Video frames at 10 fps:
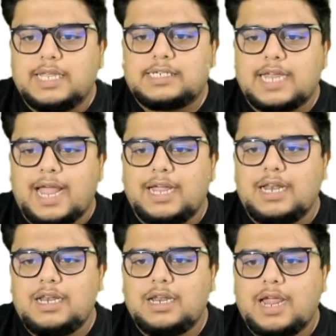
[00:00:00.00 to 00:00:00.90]
This
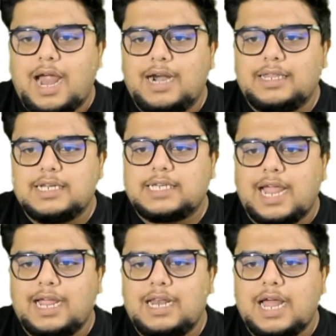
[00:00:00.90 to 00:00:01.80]
angle and this
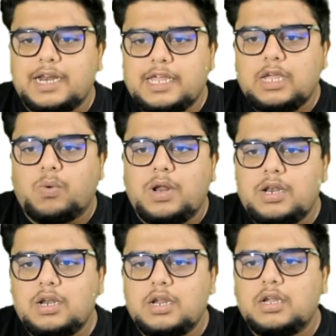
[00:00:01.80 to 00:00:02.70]
angle are
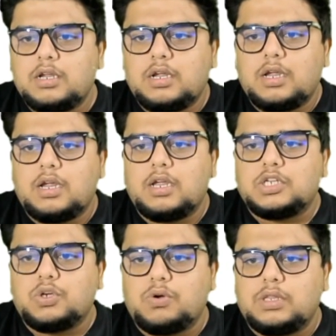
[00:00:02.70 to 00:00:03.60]
equal.
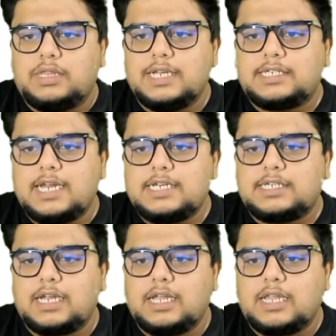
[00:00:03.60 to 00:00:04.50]
So this
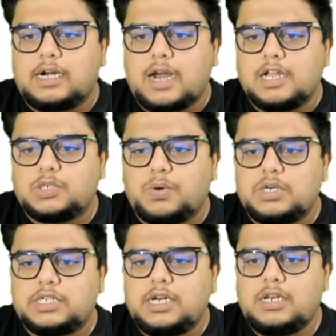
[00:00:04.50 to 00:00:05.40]
is the
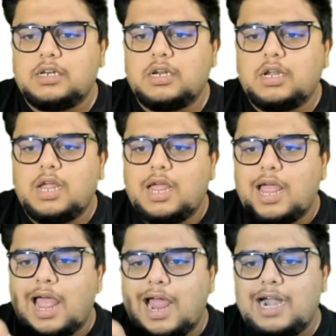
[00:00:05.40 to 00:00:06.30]
transversal.
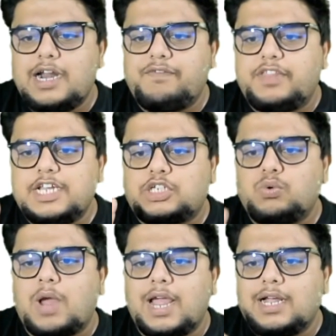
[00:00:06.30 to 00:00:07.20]
And if these
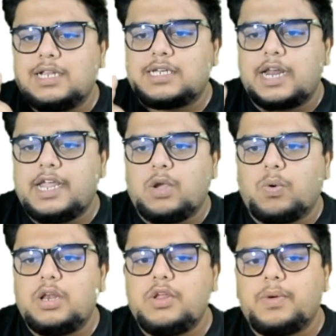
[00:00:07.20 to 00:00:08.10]
2 angles are
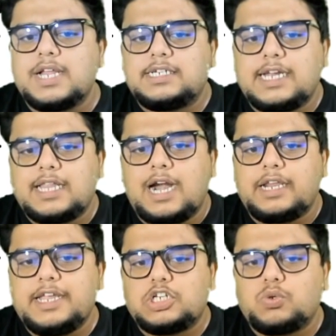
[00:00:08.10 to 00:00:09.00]
equal, you can say
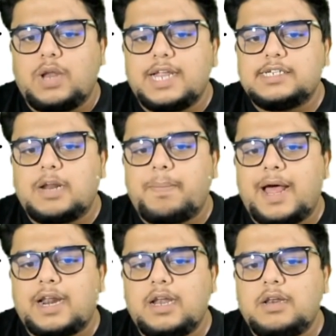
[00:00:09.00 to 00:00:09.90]
that these 2 lines are
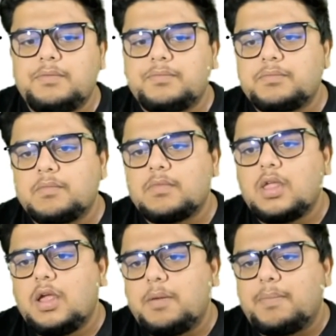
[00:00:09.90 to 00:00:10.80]
parallel.
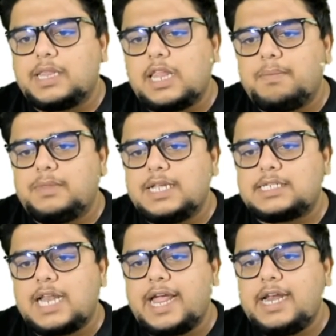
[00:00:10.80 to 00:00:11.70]
Matlab
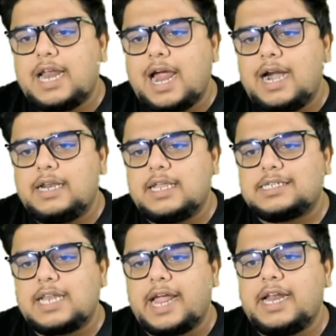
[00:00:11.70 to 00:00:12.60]
this line and
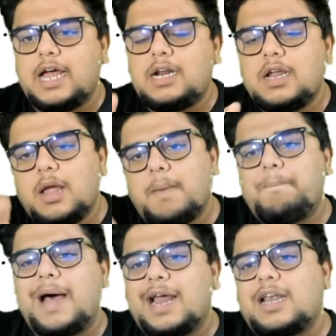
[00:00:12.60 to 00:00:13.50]
this line are
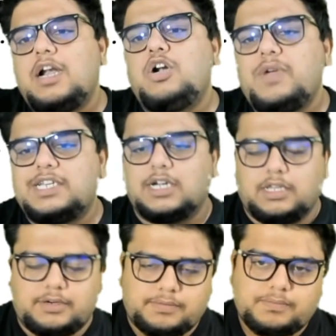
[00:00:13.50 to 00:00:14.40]
parallel to each
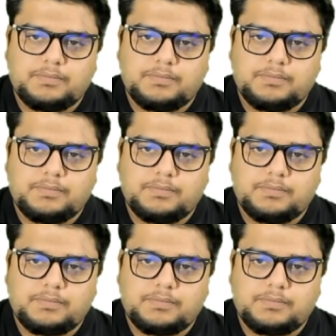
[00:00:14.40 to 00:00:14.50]
other.